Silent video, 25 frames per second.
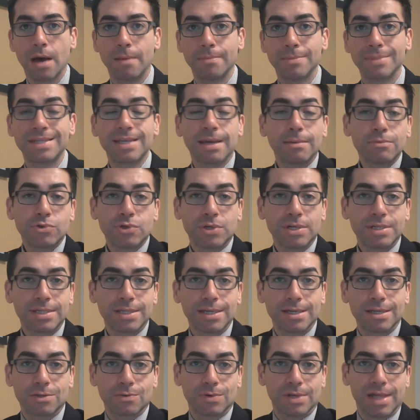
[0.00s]
Some
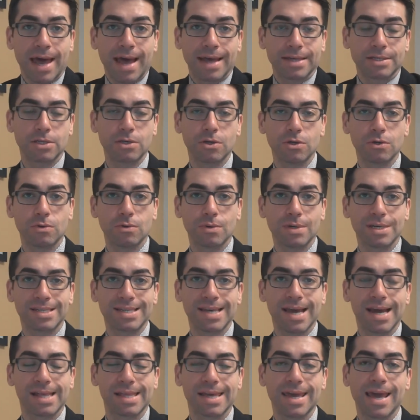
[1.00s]
trustees will ask you
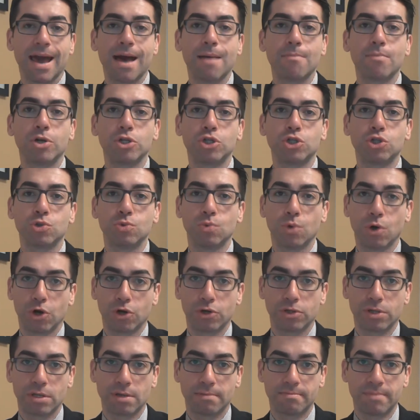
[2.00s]
exactly how much you
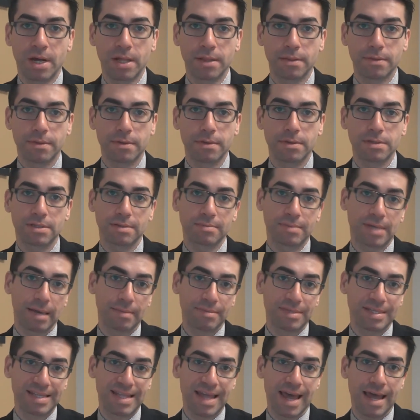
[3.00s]
earn in a month,
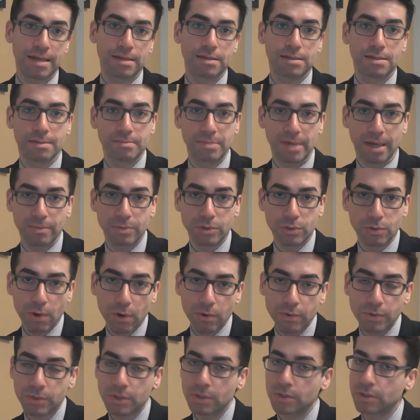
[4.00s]
sometimes net, sometimes
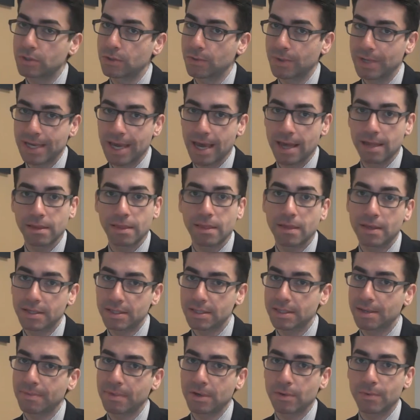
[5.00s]
gross. So again, this
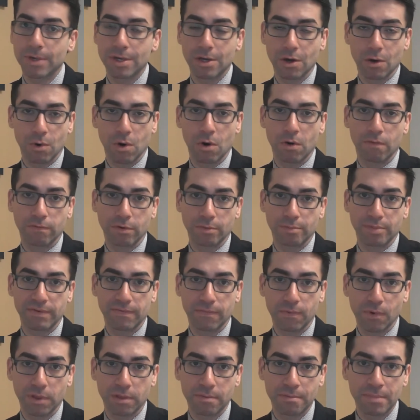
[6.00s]
is something we go over
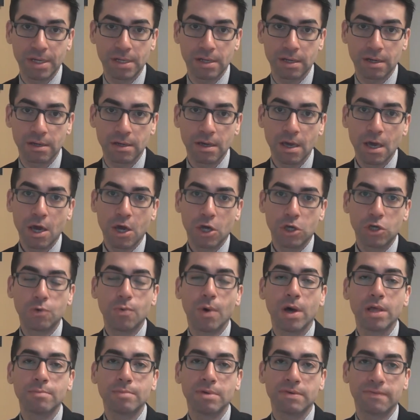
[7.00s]
before the meeting. You
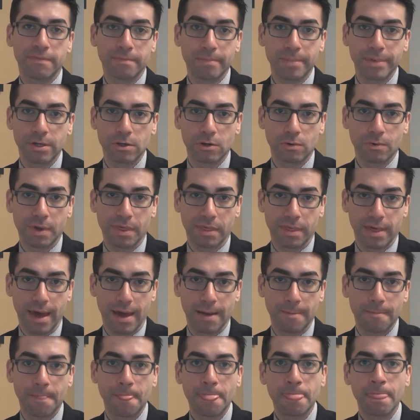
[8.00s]
want to be familiar with
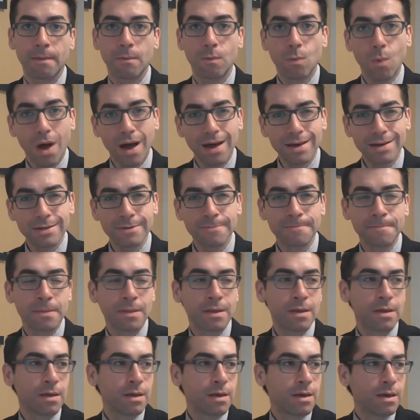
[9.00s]
that. Why?
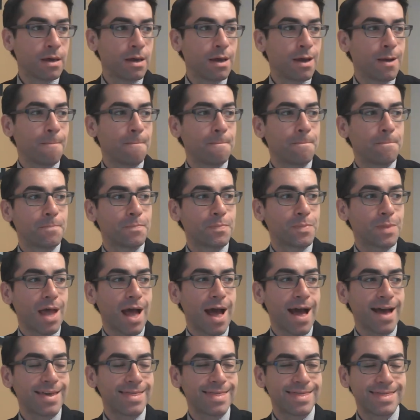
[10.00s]

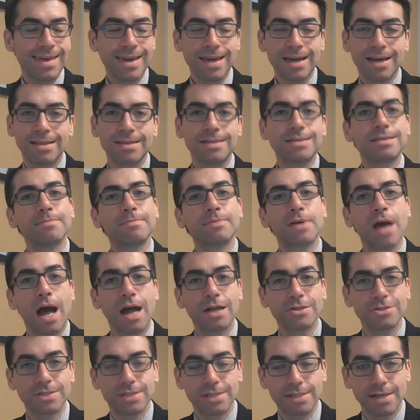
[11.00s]
I think on a
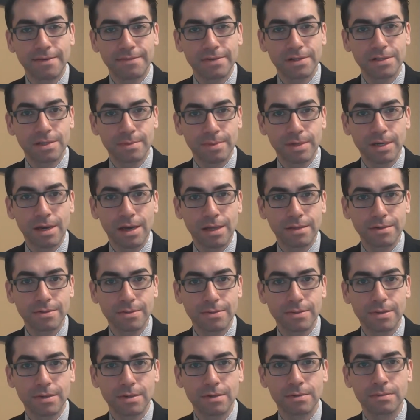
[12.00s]
subconscious level, to be honest
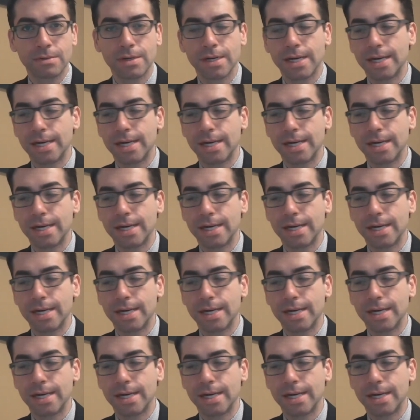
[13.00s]
with you,